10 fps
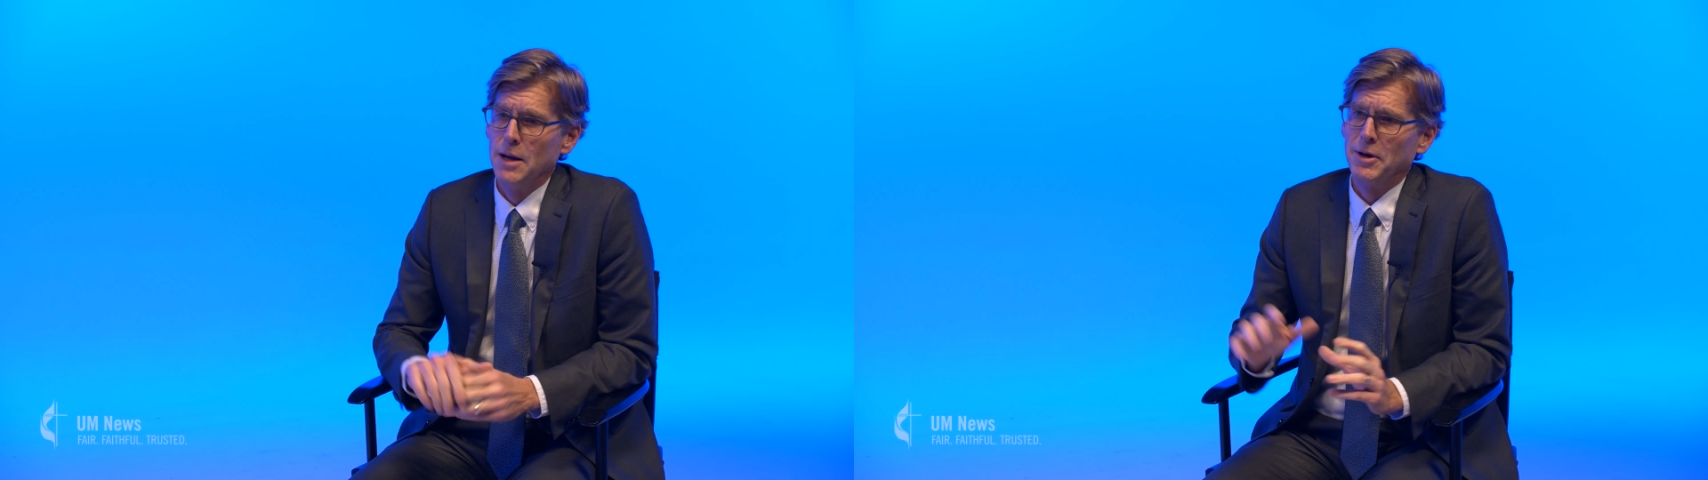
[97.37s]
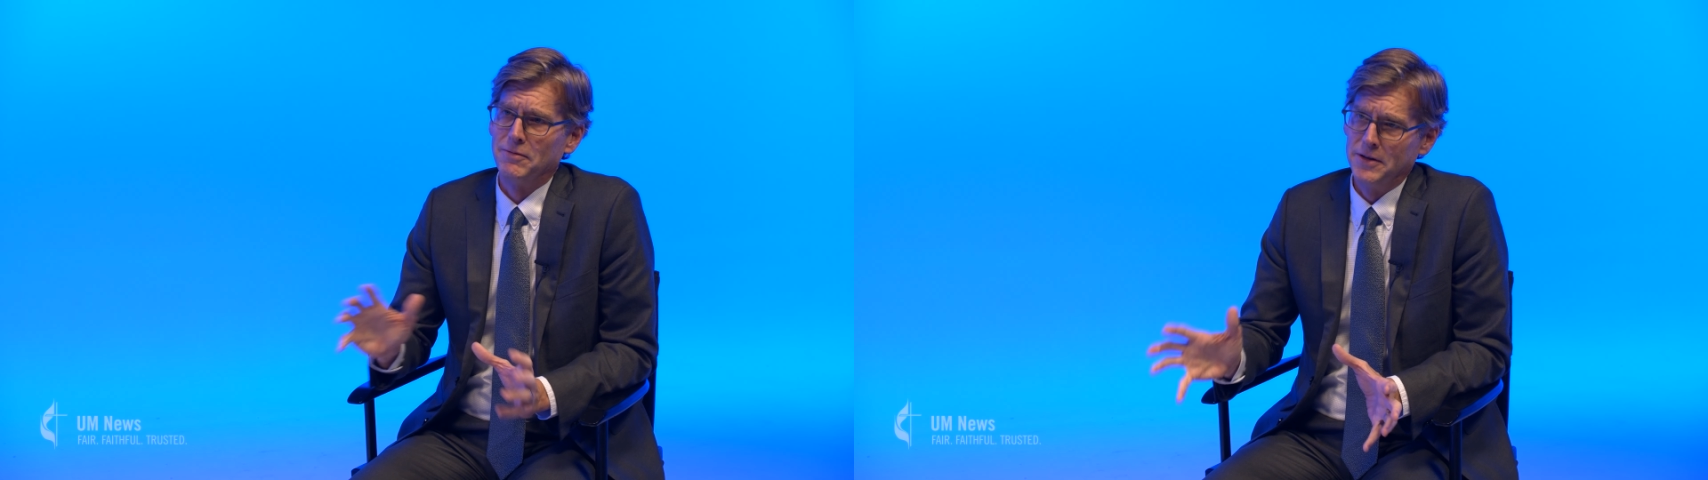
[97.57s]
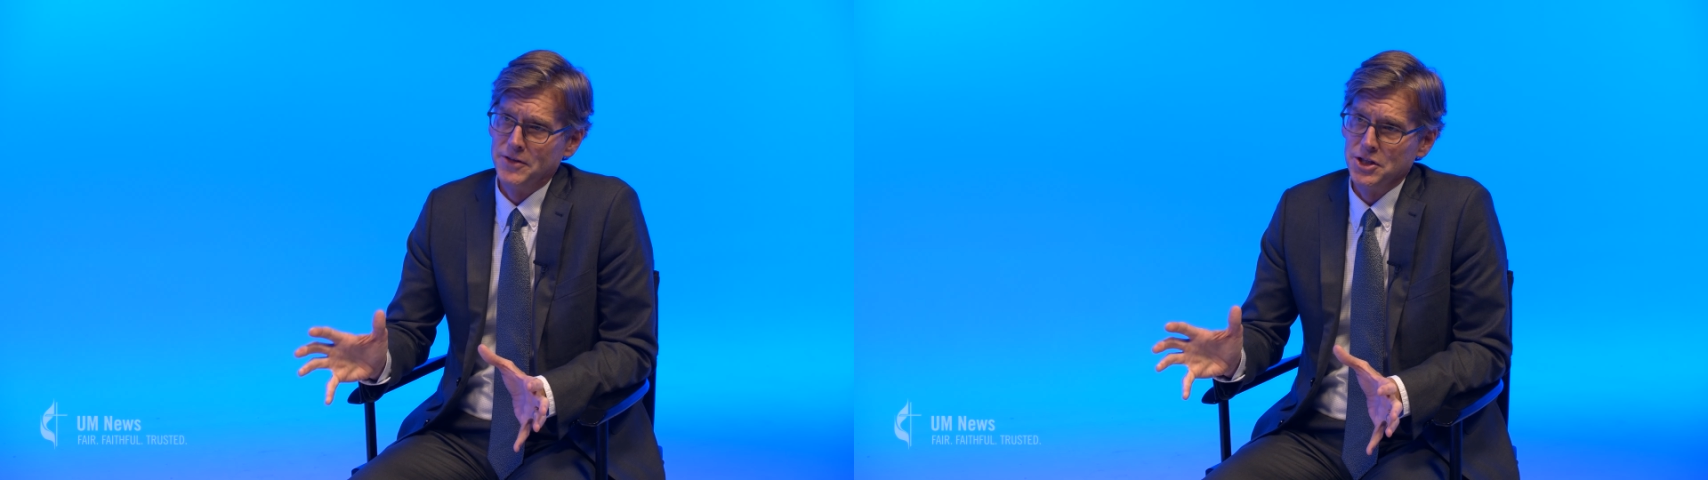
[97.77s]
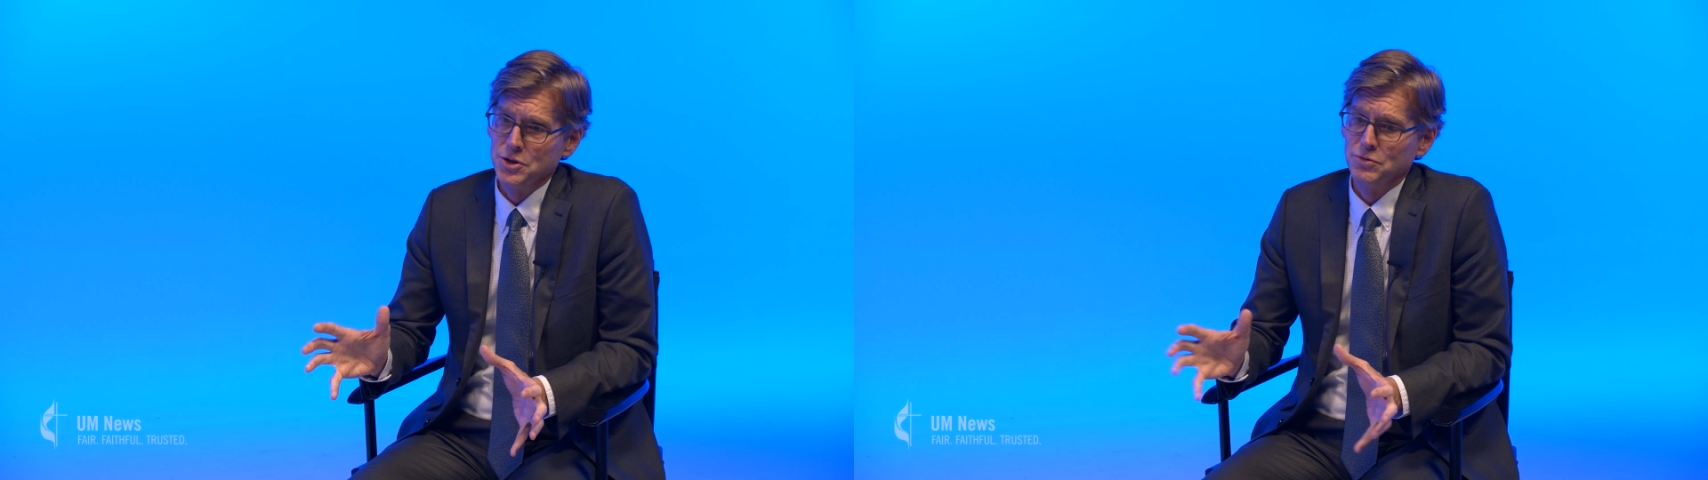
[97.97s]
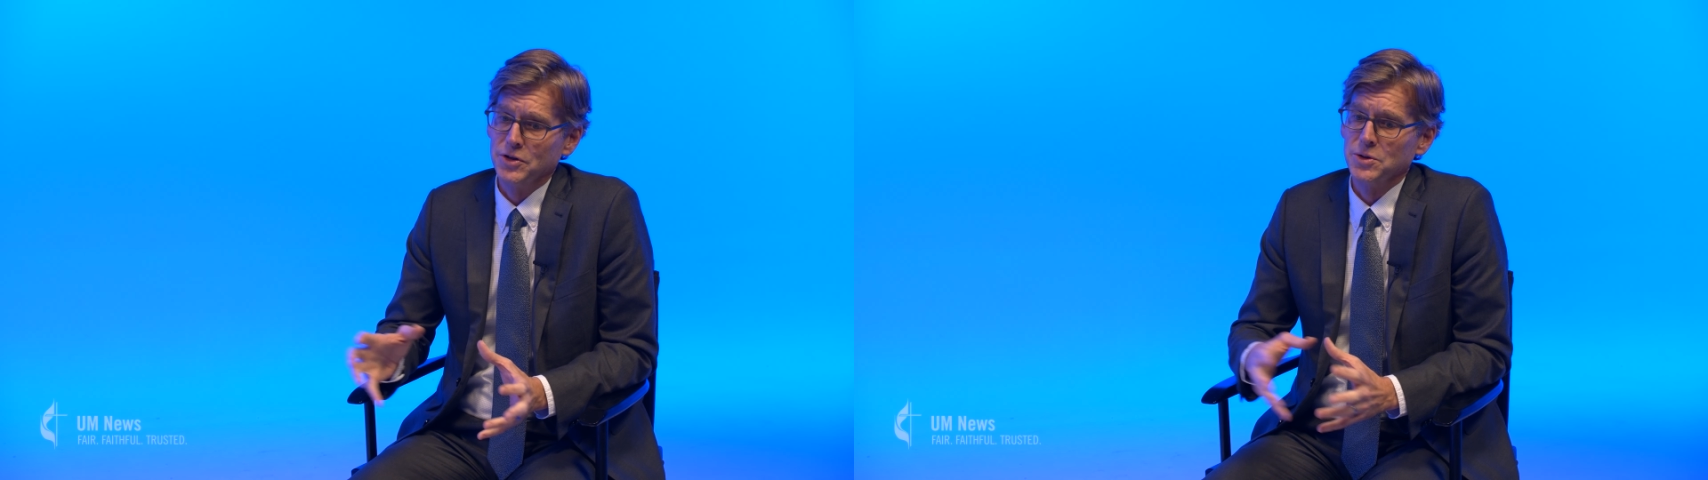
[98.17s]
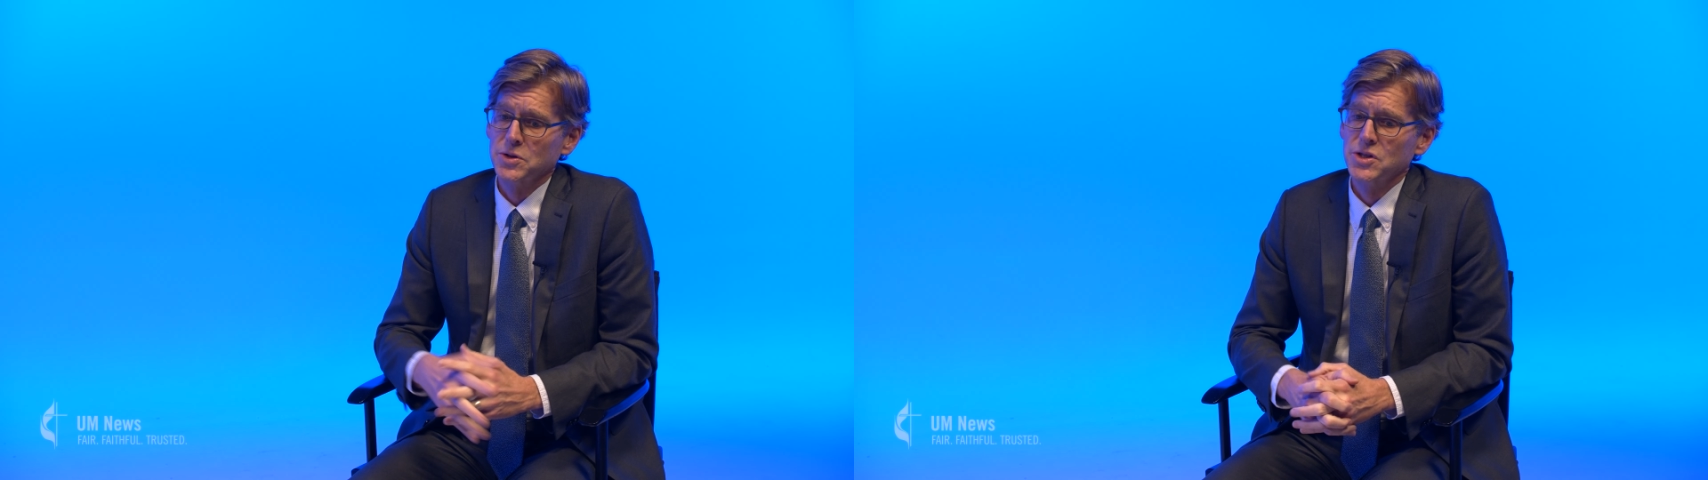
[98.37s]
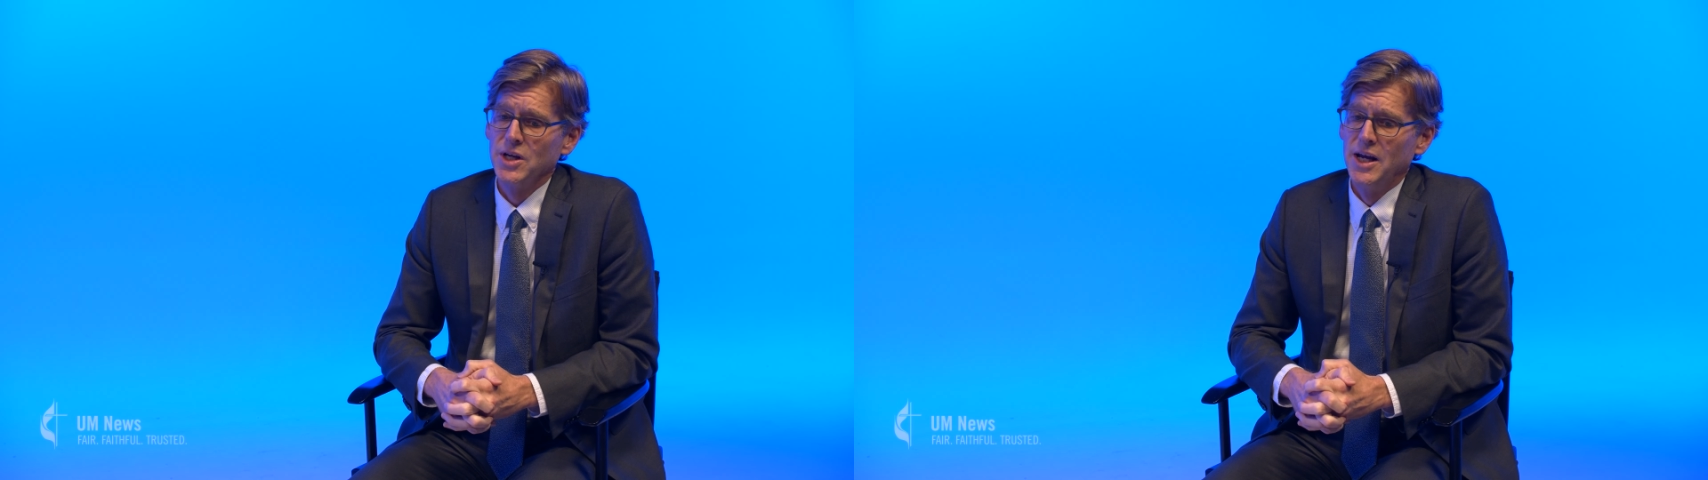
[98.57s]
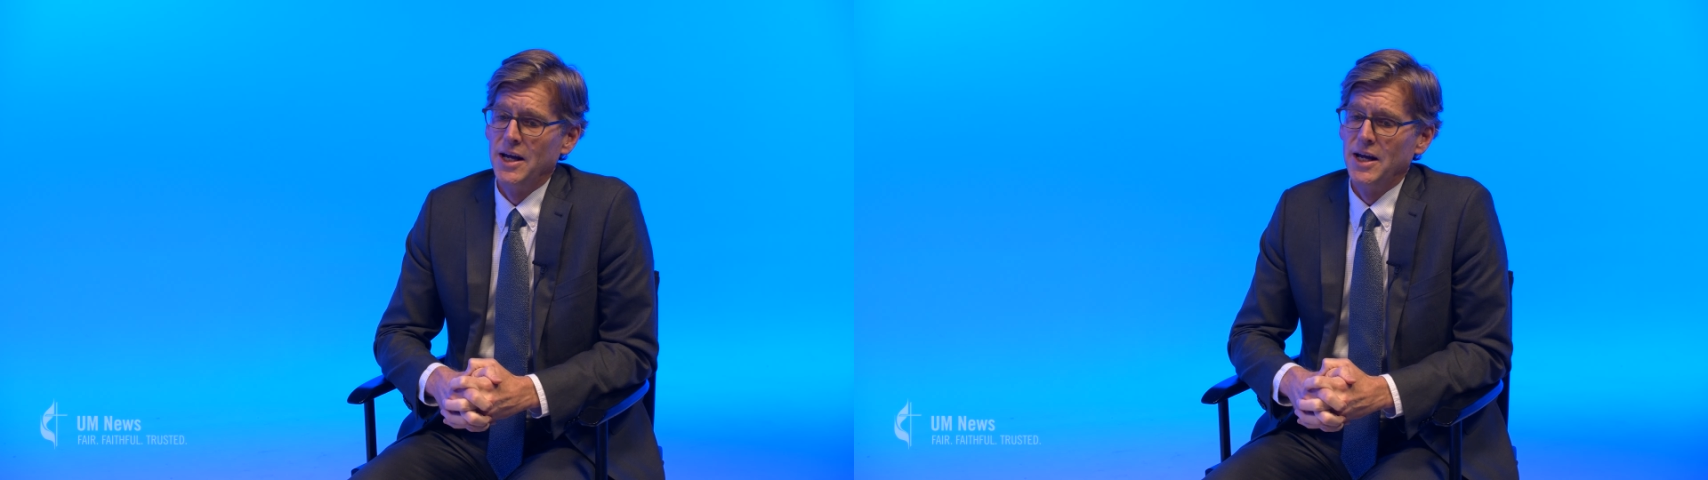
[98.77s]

about 52 folks,